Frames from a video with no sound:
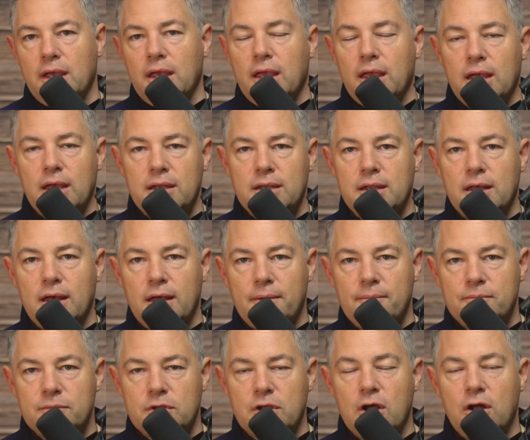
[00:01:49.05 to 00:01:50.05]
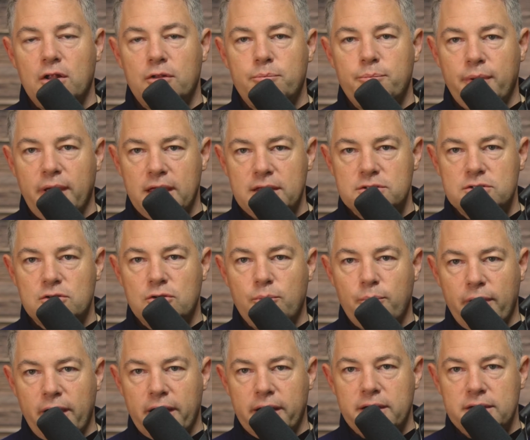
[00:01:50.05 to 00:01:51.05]
and called basal
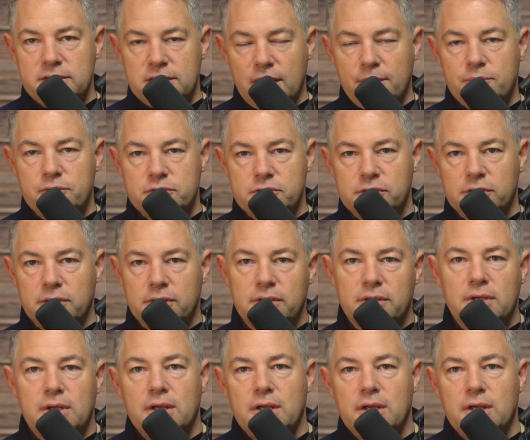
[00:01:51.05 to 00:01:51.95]
body temperature.